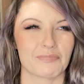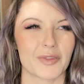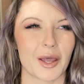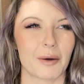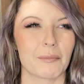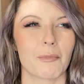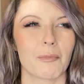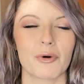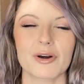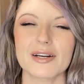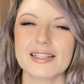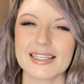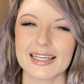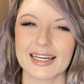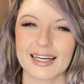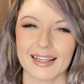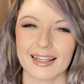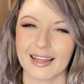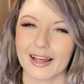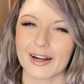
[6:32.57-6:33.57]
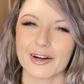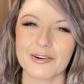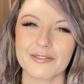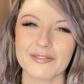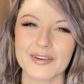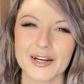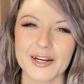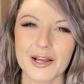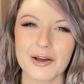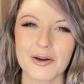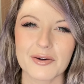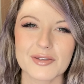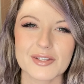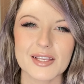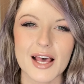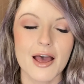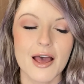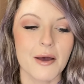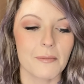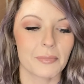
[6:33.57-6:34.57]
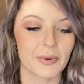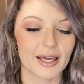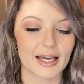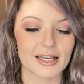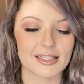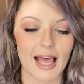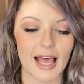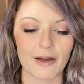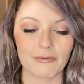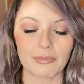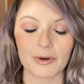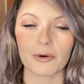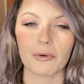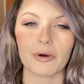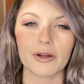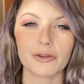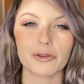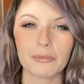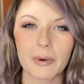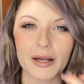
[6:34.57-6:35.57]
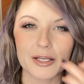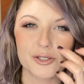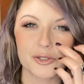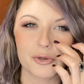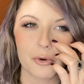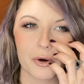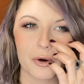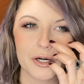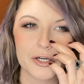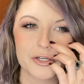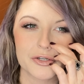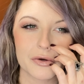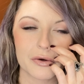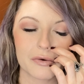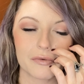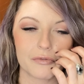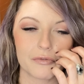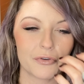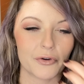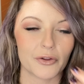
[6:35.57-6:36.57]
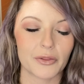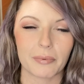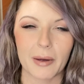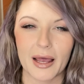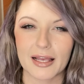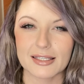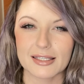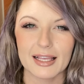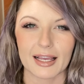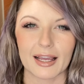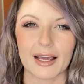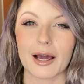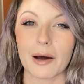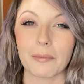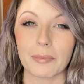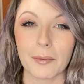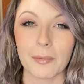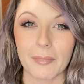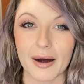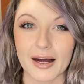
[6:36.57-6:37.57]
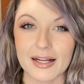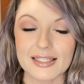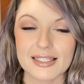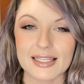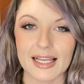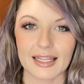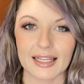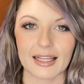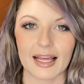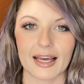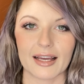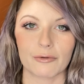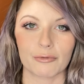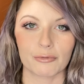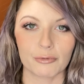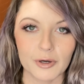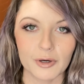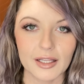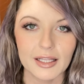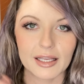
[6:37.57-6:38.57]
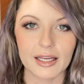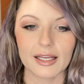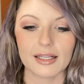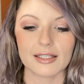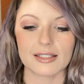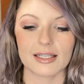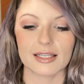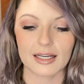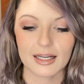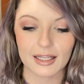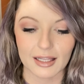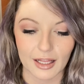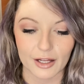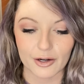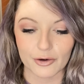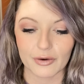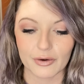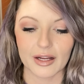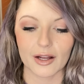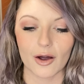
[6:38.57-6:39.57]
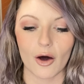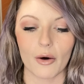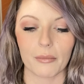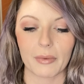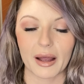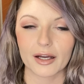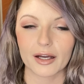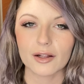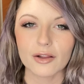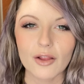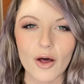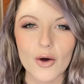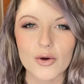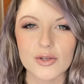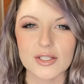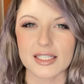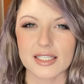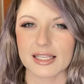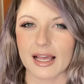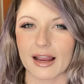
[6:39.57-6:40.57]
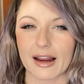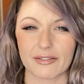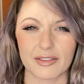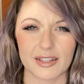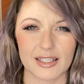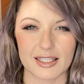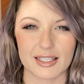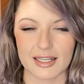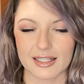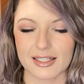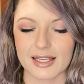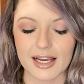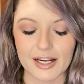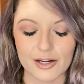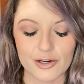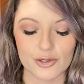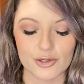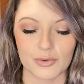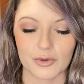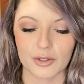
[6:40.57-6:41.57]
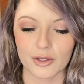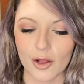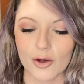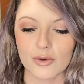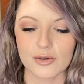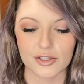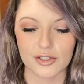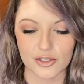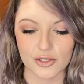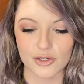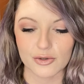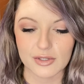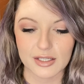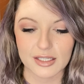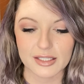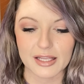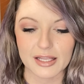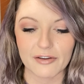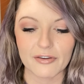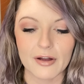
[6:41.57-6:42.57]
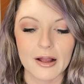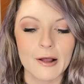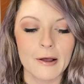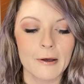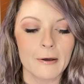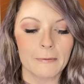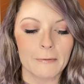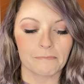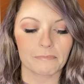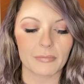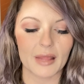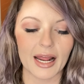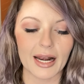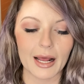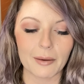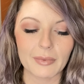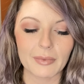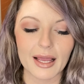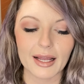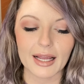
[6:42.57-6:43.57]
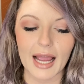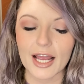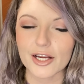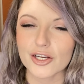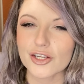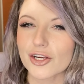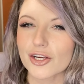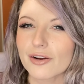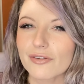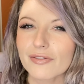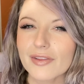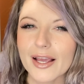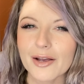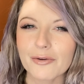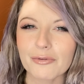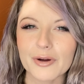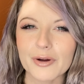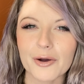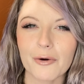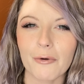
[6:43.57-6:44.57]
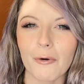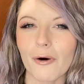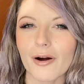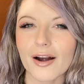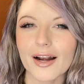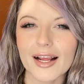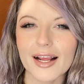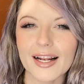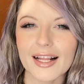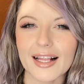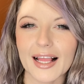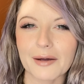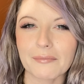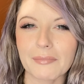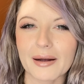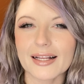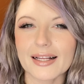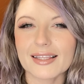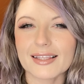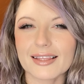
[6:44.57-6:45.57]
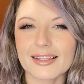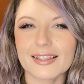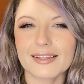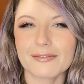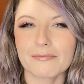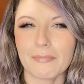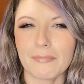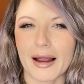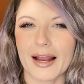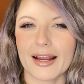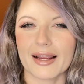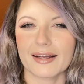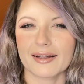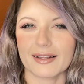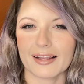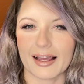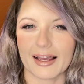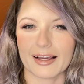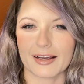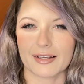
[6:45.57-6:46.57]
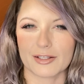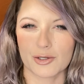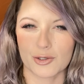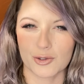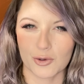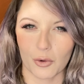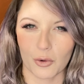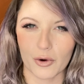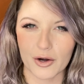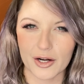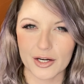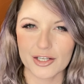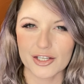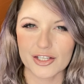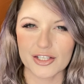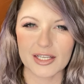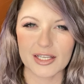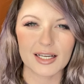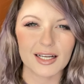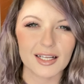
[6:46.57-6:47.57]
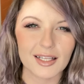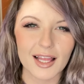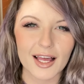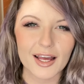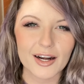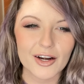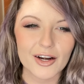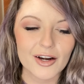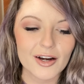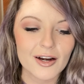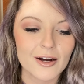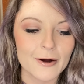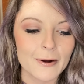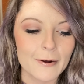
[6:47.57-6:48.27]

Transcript: more declutter videos because I've been going through my storage for the past like couple months and like really decluttering all my clothes because I have these containers with clothes and shoes and stuff and I'm like I should have like recorded like my my like storage declutter